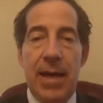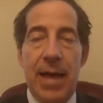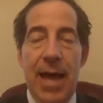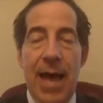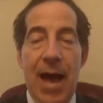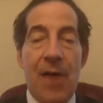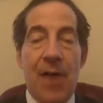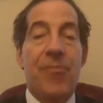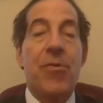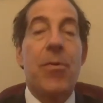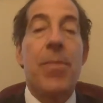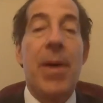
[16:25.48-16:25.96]

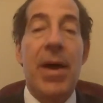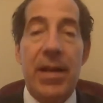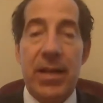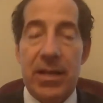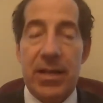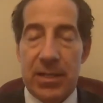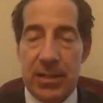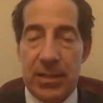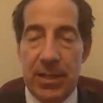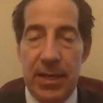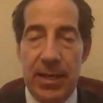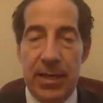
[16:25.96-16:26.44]

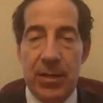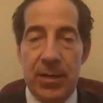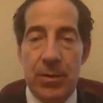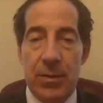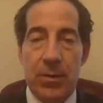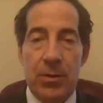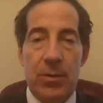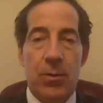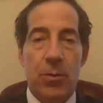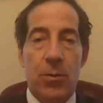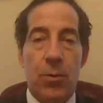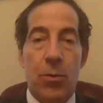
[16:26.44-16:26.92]
alphabetically
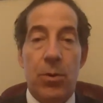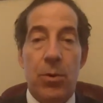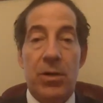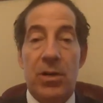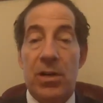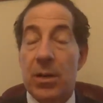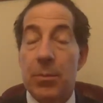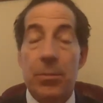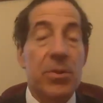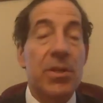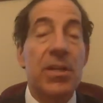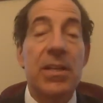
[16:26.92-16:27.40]
or
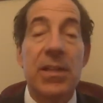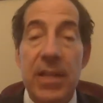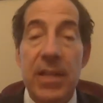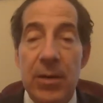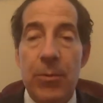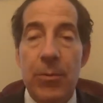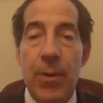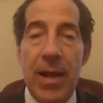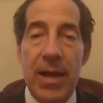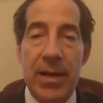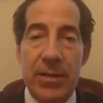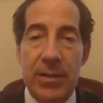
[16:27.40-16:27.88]
completely
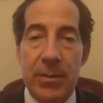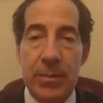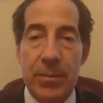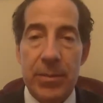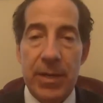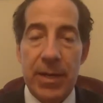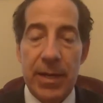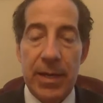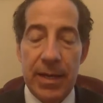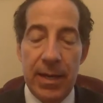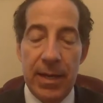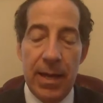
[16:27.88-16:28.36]

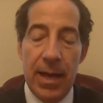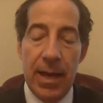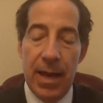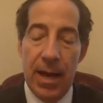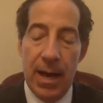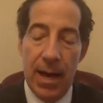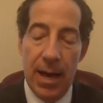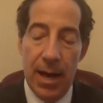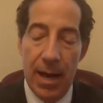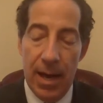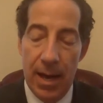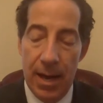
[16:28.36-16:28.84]
randomly.
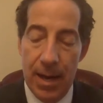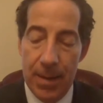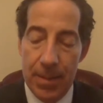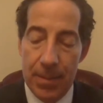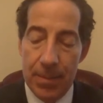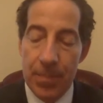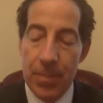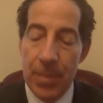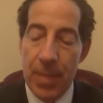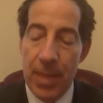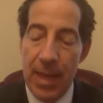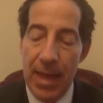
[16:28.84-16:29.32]

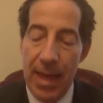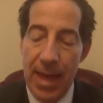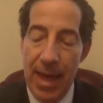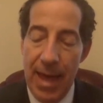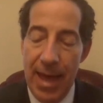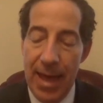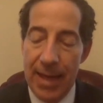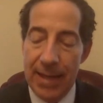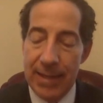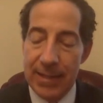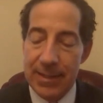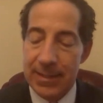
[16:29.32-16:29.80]

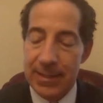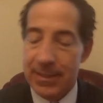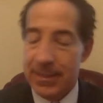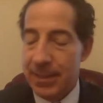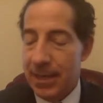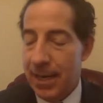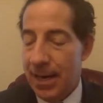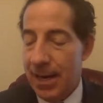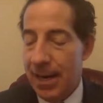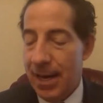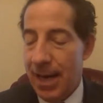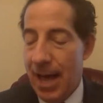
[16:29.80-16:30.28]

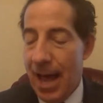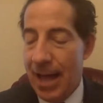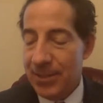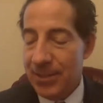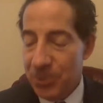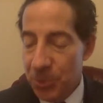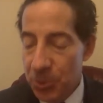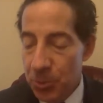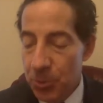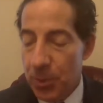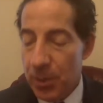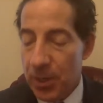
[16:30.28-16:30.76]
I
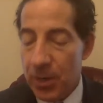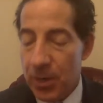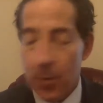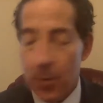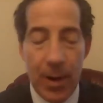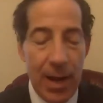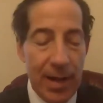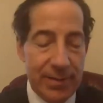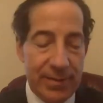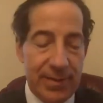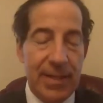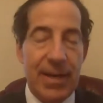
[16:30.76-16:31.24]
do
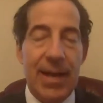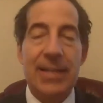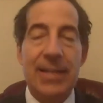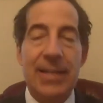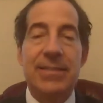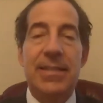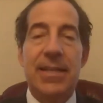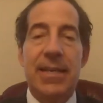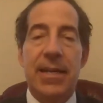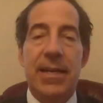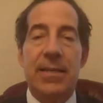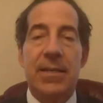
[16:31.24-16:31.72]
regret that I
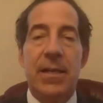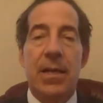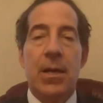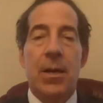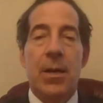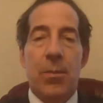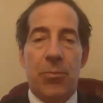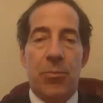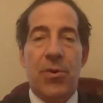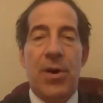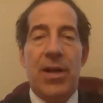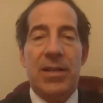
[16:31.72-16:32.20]
didn't
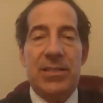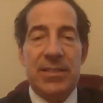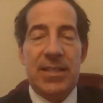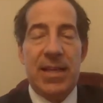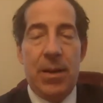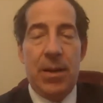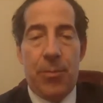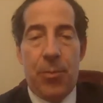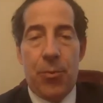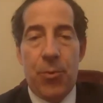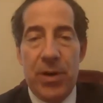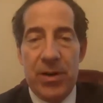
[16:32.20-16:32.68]
press
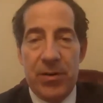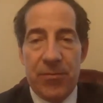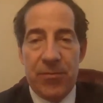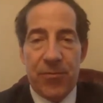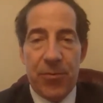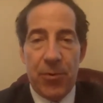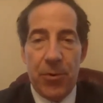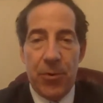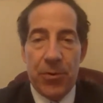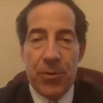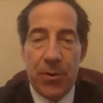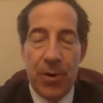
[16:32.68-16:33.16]
that point
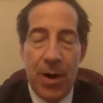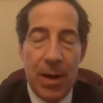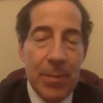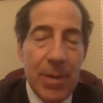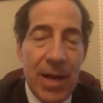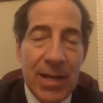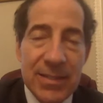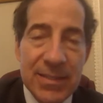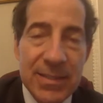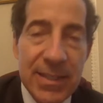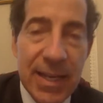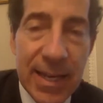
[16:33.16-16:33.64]
further. I'm
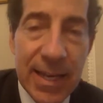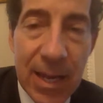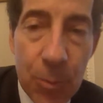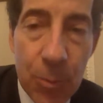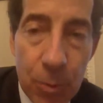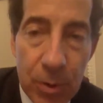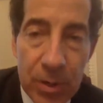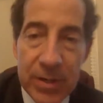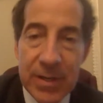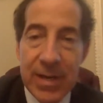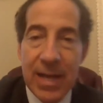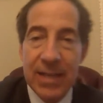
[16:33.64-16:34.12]
not saying it
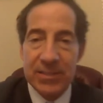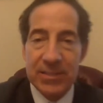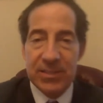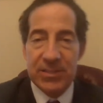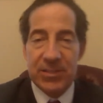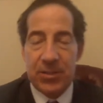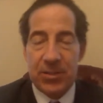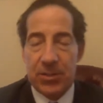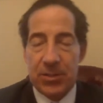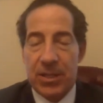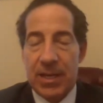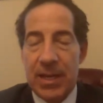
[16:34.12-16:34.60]
would
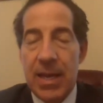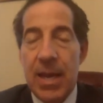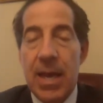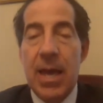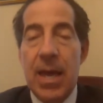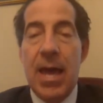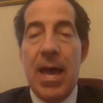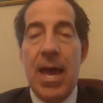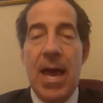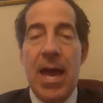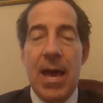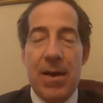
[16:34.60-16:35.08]
necessarily
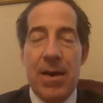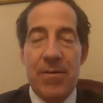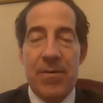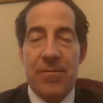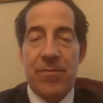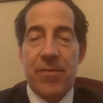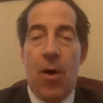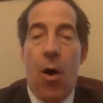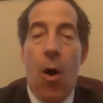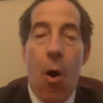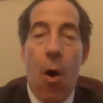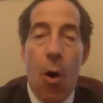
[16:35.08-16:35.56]

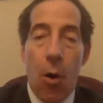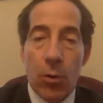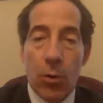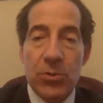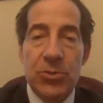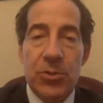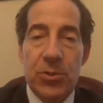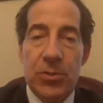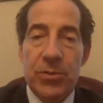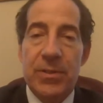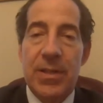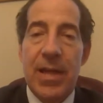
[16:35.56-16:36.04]
have
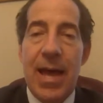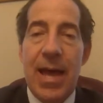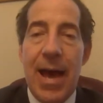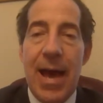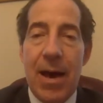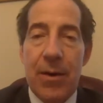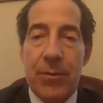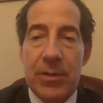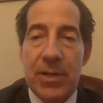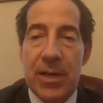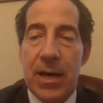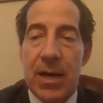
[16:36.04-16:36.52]
altered the
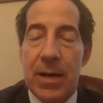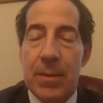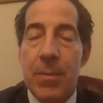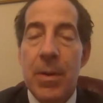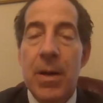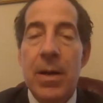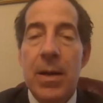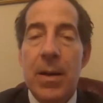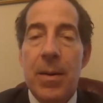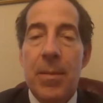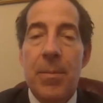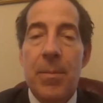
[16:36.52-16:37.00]
outcome,
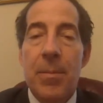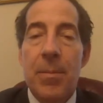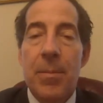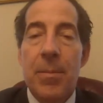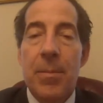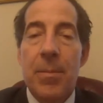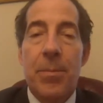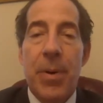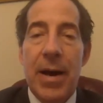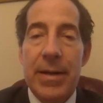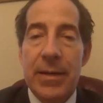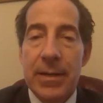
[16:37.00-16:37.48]

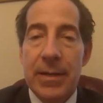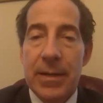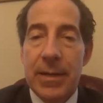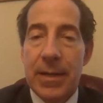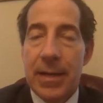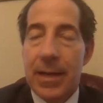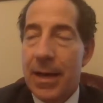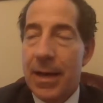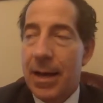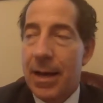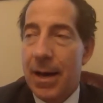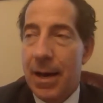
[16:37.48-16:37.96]
but
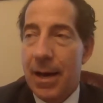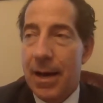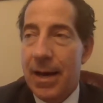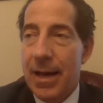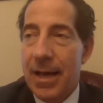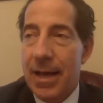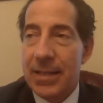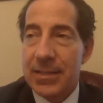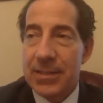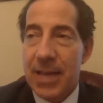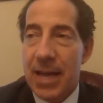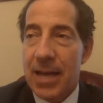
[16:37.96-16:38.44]

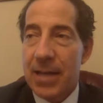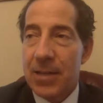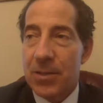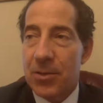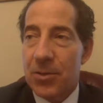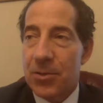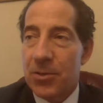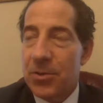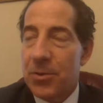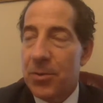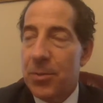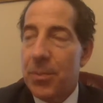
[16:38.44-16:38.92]
as I
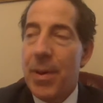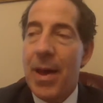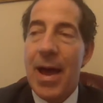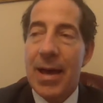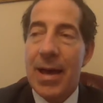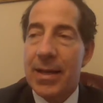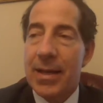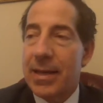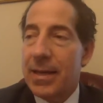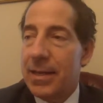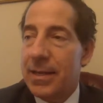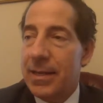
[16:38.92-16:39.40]
learned
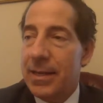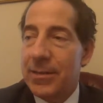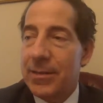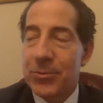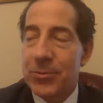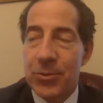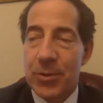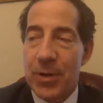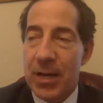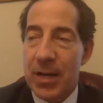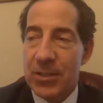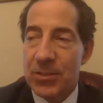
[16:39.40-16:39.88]
back in
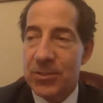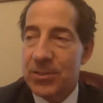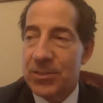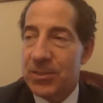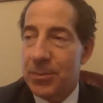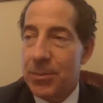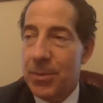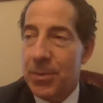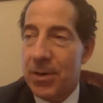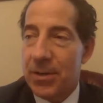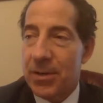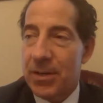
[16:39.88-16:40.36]
Introduction
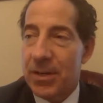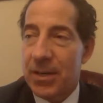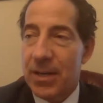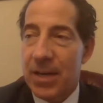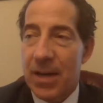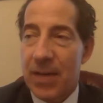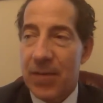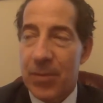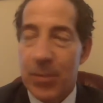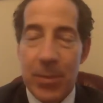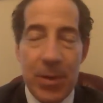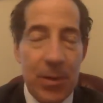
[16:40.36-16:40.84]
to American
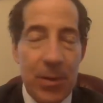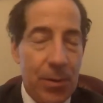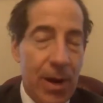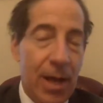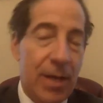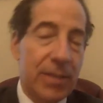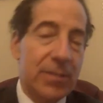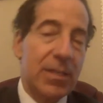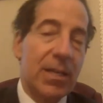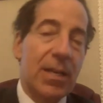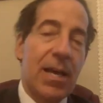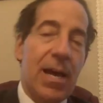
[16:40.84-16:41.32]
Government when I
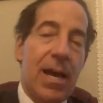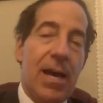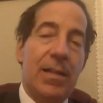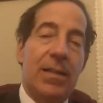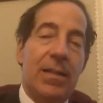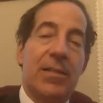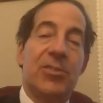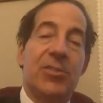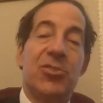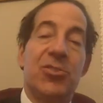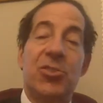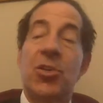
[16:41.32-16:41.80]
was in
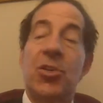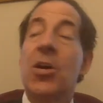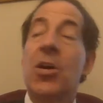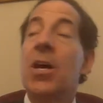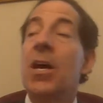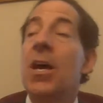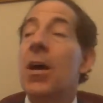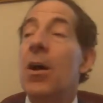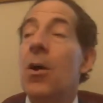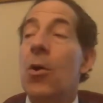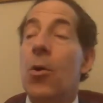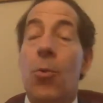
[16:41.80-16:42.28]
college,
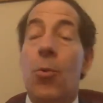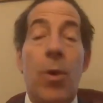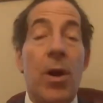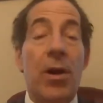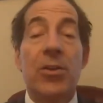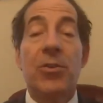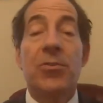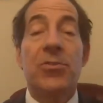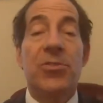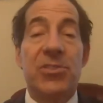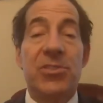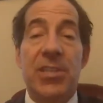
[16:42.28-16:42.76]
where
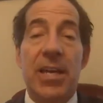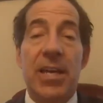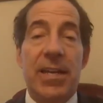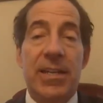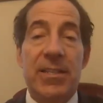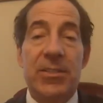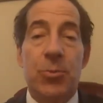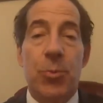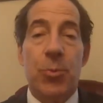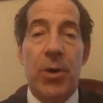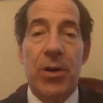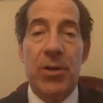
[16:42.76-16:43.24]
you sit
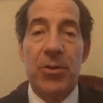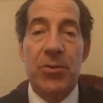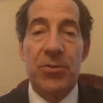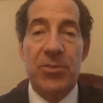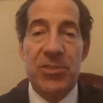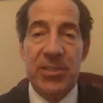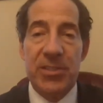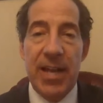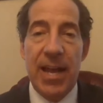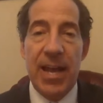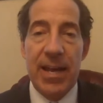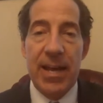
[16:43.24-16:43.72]
is where you
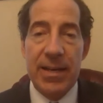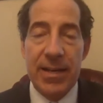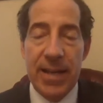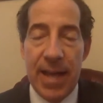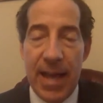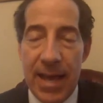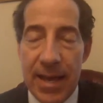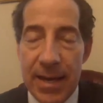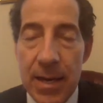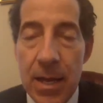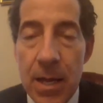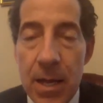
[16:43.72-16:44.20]
stand.
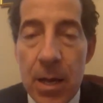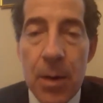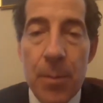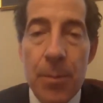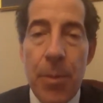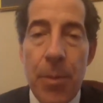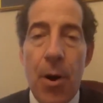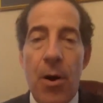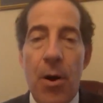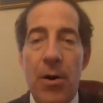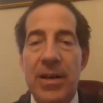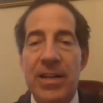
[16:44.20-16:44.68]
And
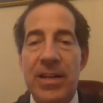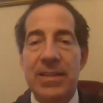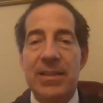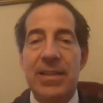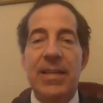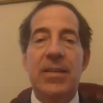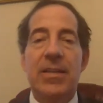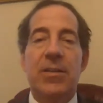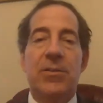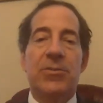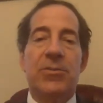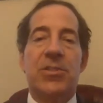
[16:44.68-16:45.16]
party
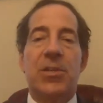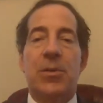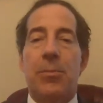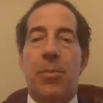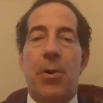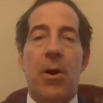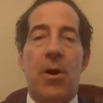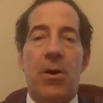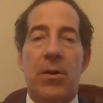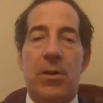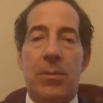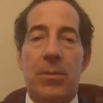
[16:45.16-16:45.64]
leaders in
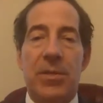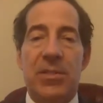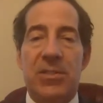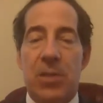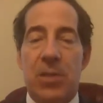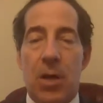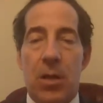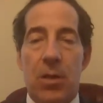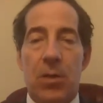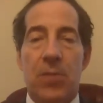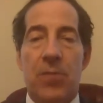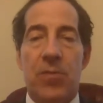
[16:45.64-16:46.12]
parliaments
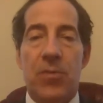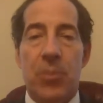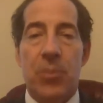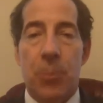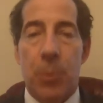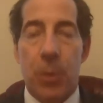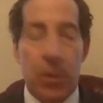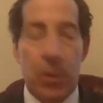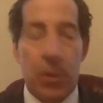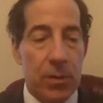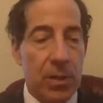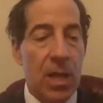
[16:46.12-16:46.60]
all over the
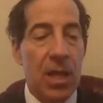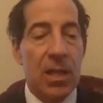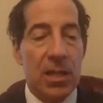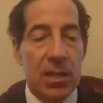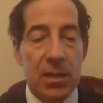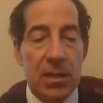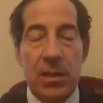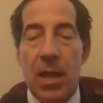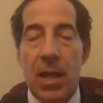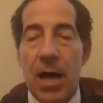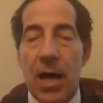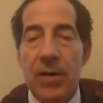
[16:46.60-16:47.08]
world
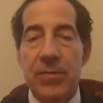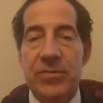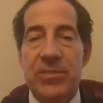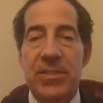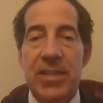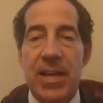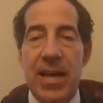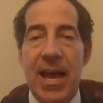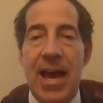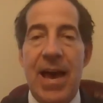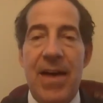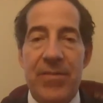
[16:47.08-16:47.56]
love
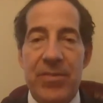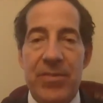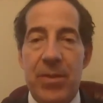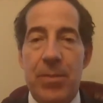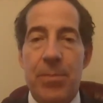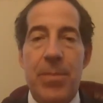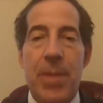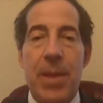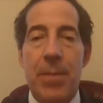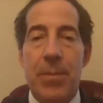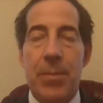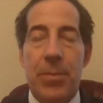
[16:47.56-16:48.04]
to have the
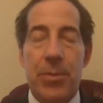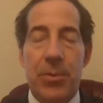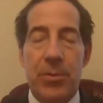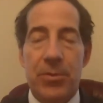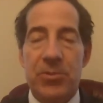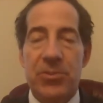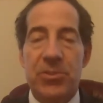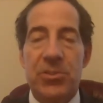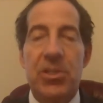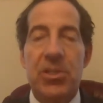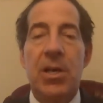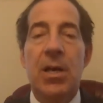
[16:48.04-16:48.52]

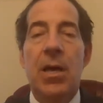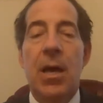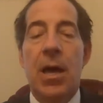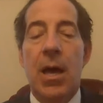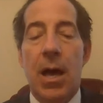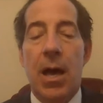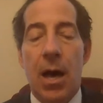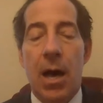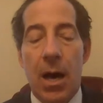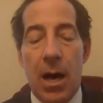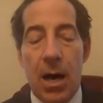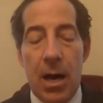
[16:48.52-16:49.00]
members
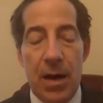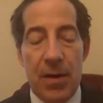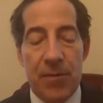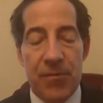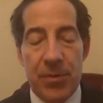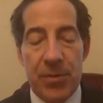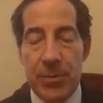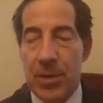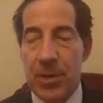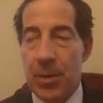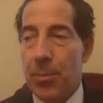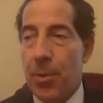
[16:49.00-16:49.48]

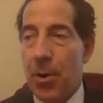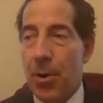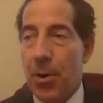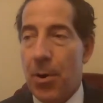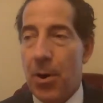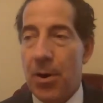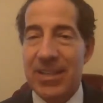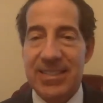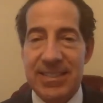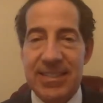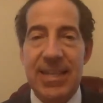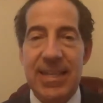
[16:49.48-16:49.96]
from their
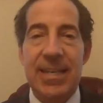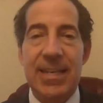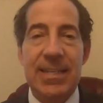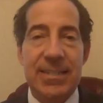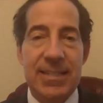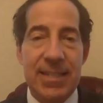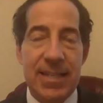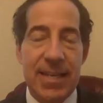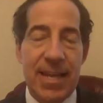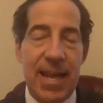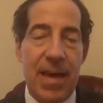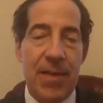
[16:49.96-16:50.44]
party
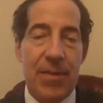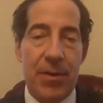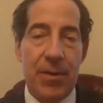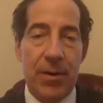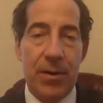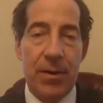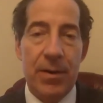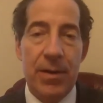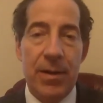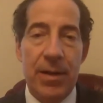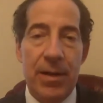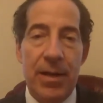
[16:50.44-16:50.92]
seated
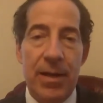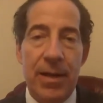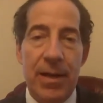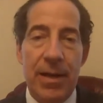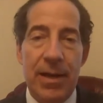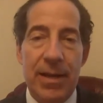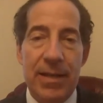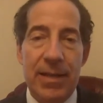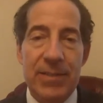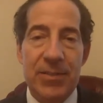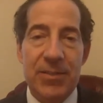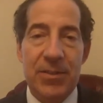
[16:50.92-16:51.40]
together
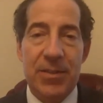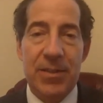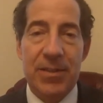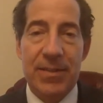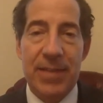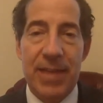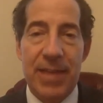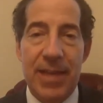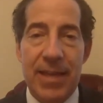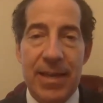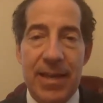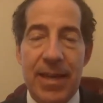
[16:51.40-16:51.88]
so that
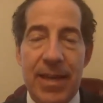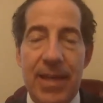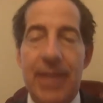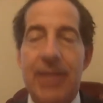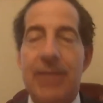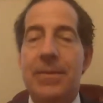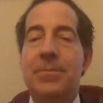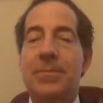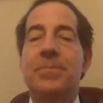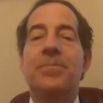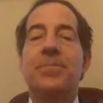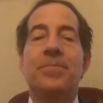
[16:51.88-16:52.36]
they
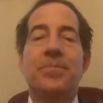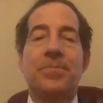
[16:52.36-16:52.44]
can